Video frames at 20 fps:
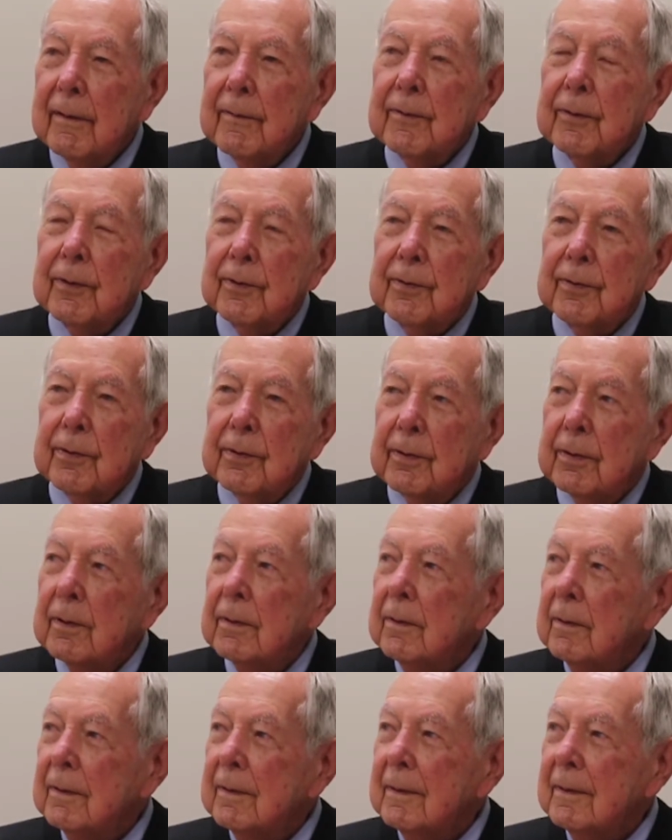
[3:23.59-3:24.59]
after
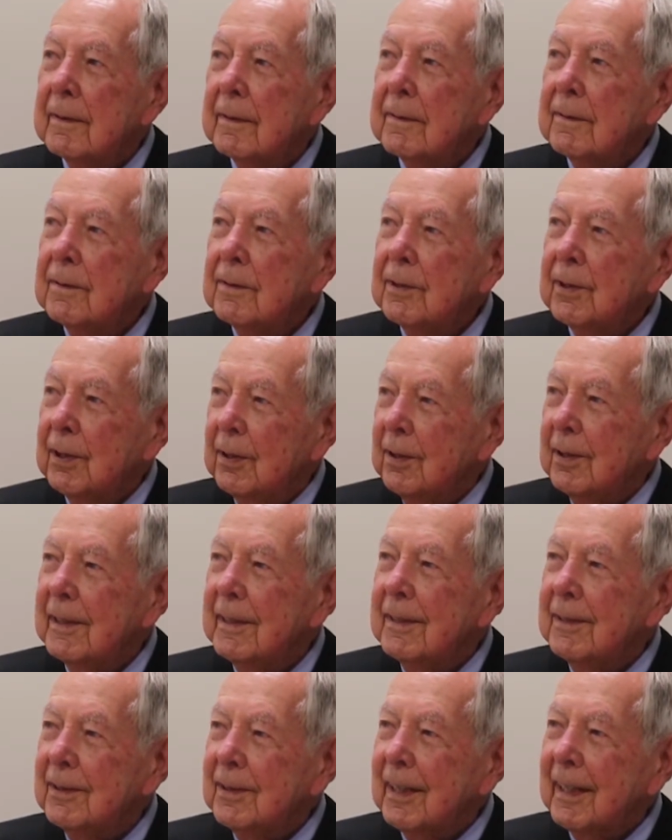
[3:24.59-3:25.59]
school, and still
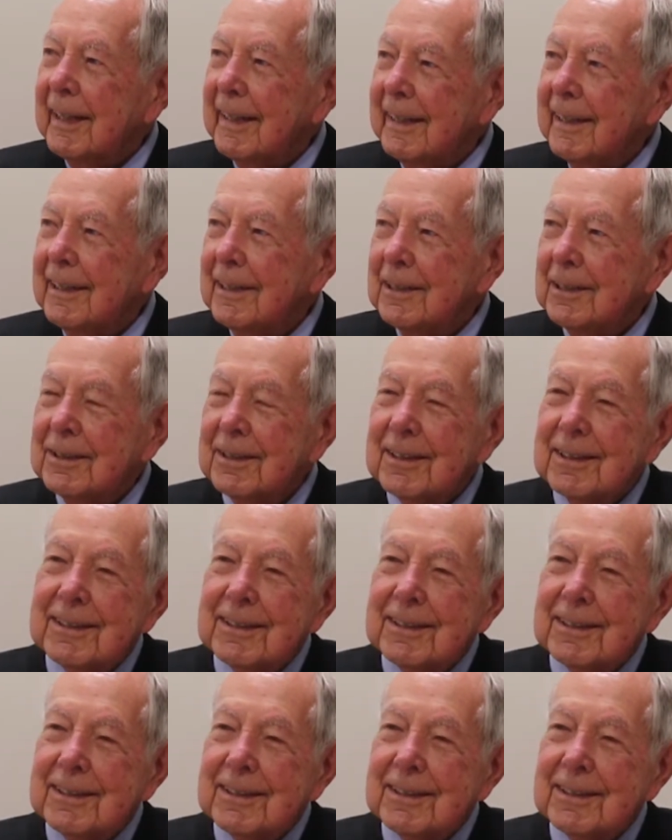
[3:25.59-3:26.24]
is, I guess.